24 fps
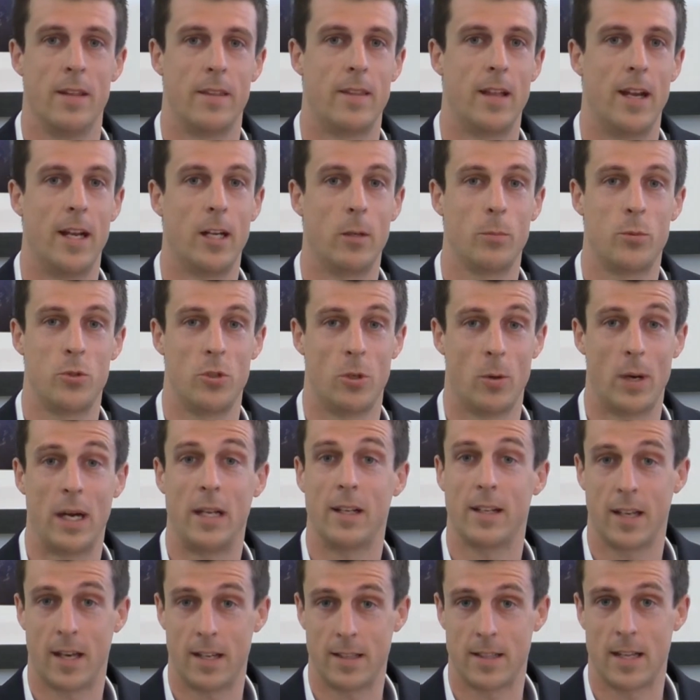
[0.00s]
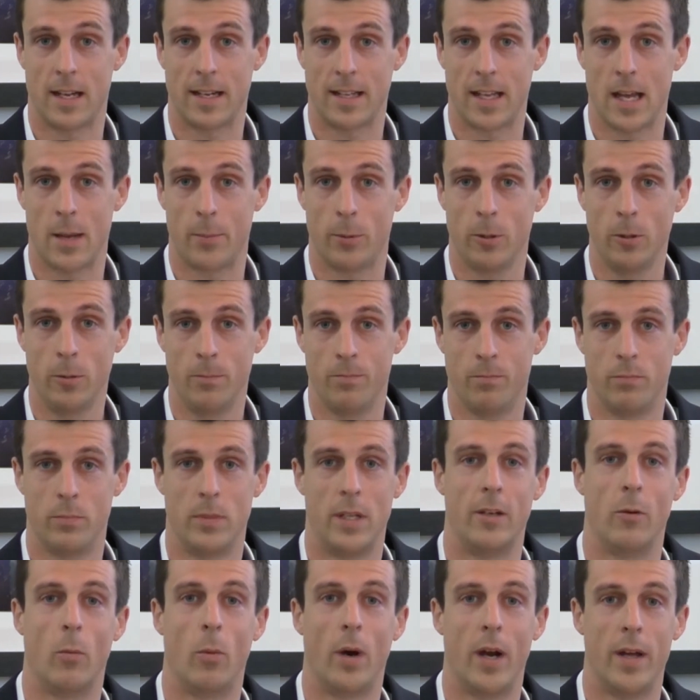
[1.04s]
that helps you to allocate that capital
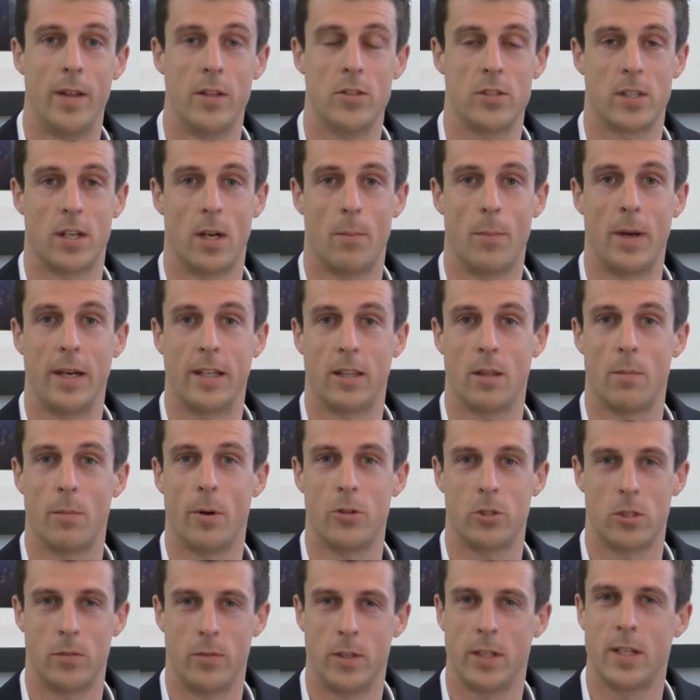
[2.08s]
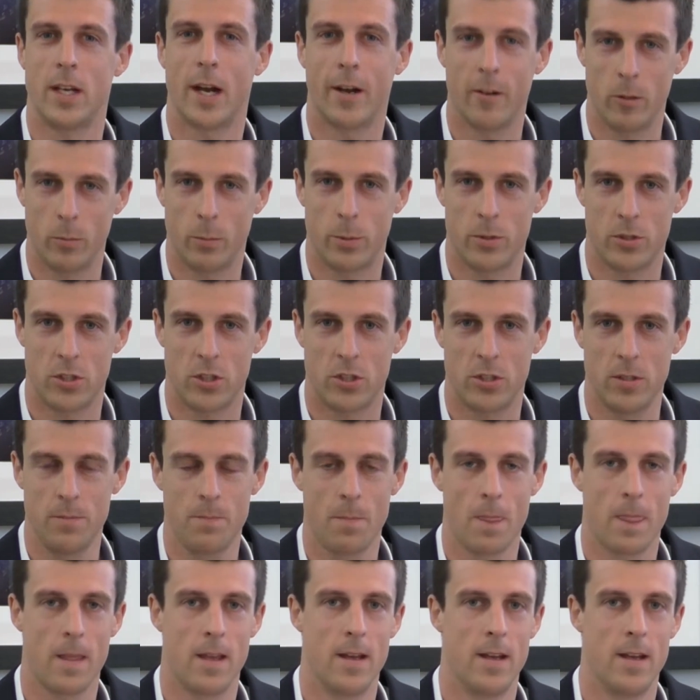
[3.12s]
in a way that's going to make the most of your current position,